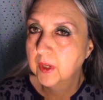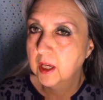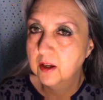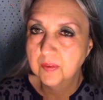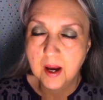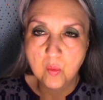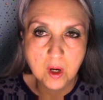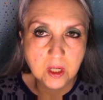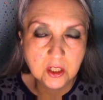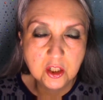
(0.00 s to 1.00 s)
If I
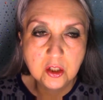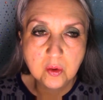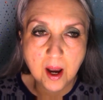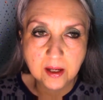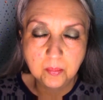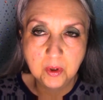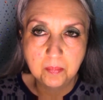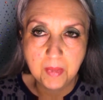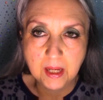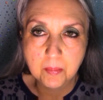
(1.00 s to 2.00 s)
wanted to, I could put
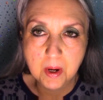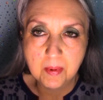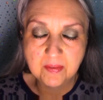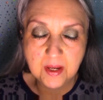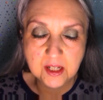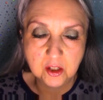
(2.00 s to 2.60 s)
makeup on my face.